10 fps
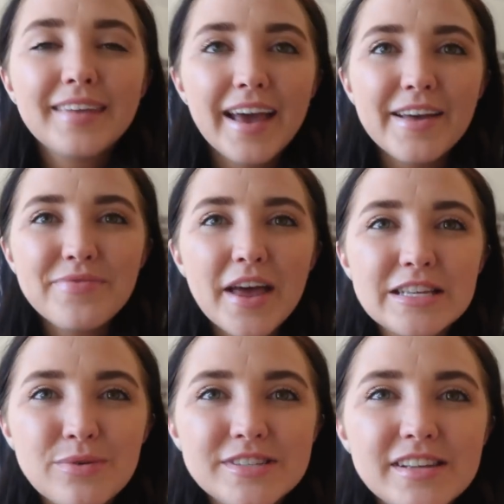okay,
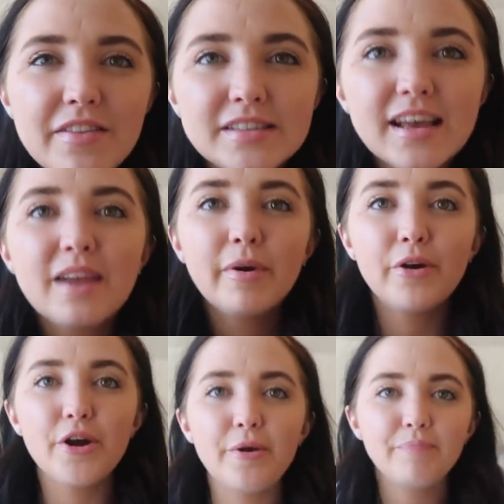I switched to this side of my
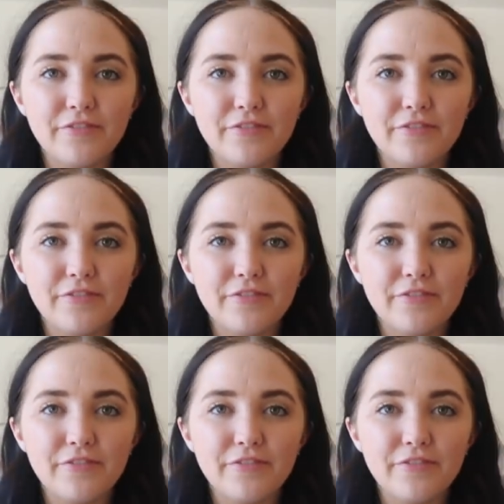room.